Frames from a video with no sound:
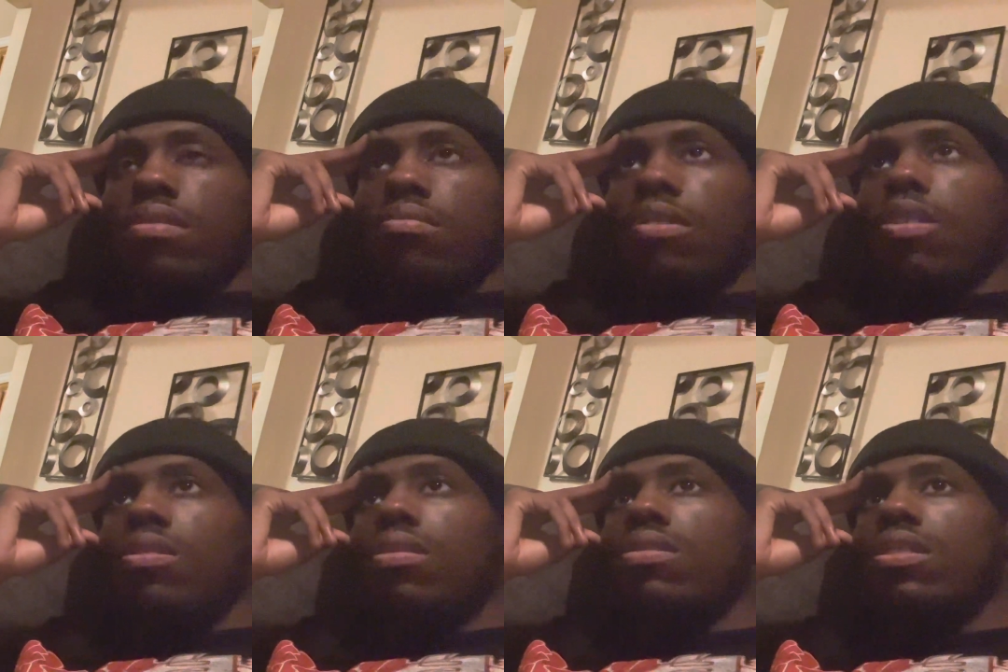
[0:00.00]
Bro,
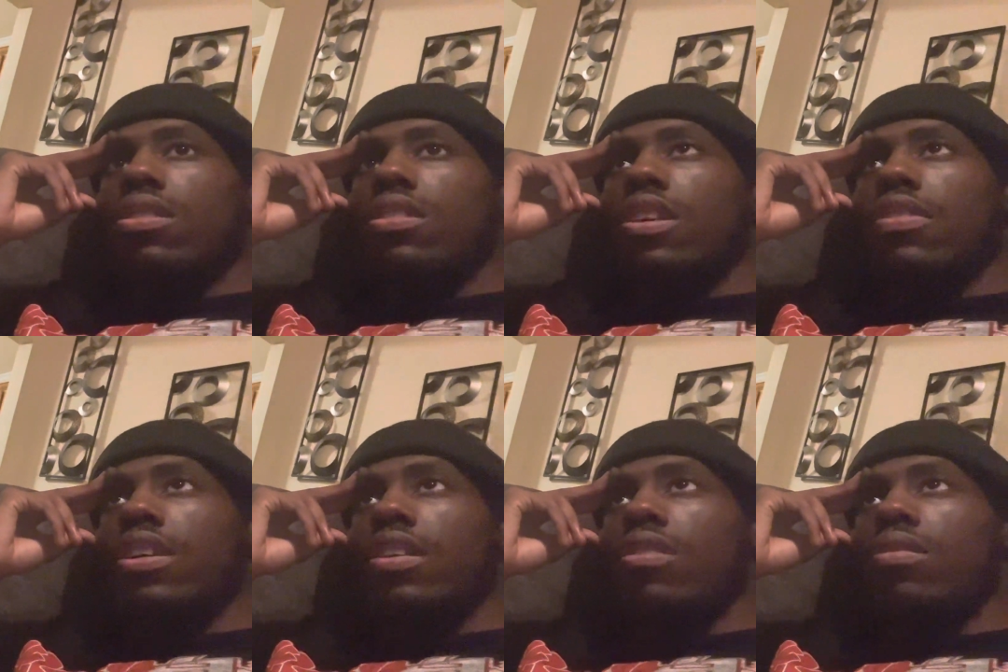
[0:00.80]
don't turn the TV
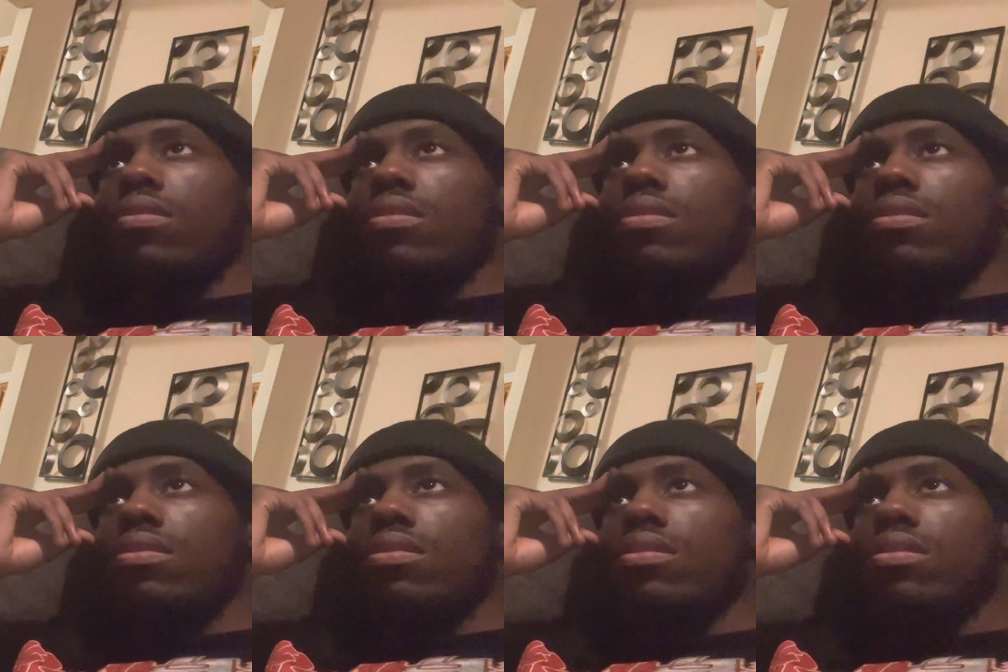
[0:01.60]
on.
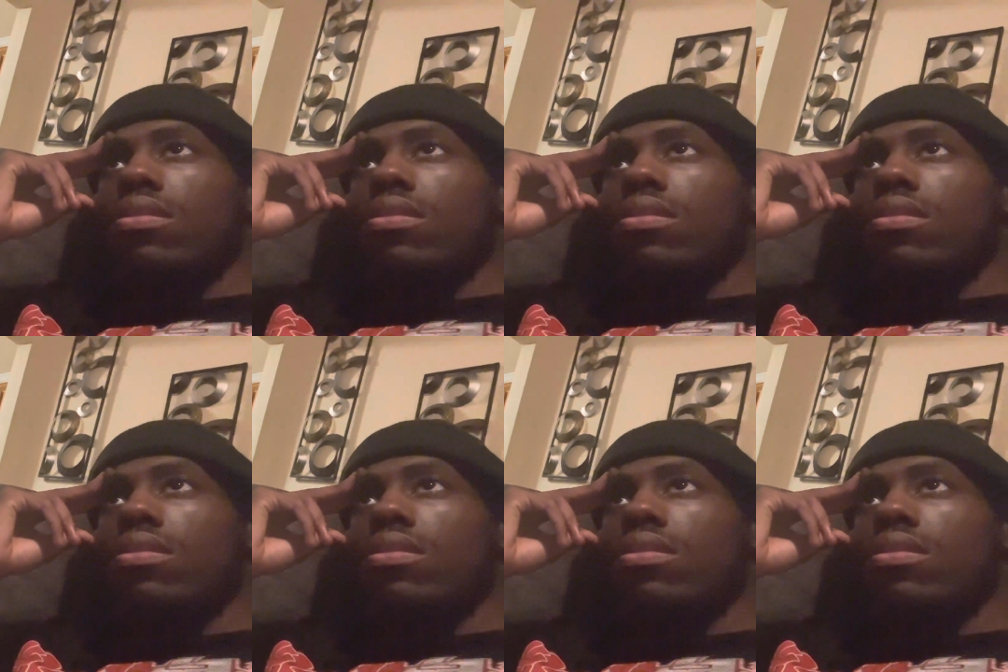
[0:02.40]
Why